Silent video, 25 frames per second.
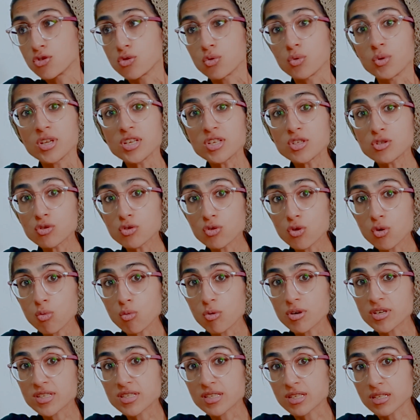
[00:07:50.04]
You need to know
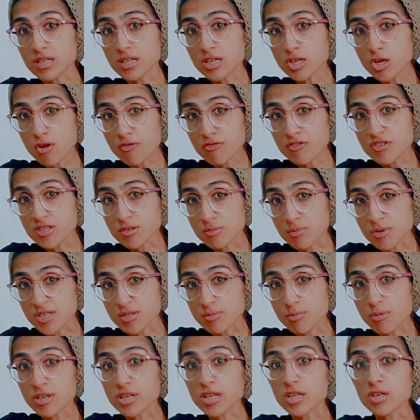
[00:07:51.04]
what's the degree of
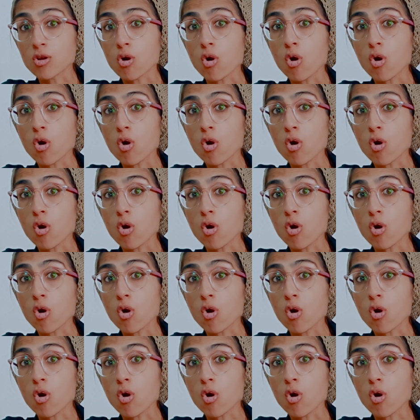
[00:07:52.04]
displacement in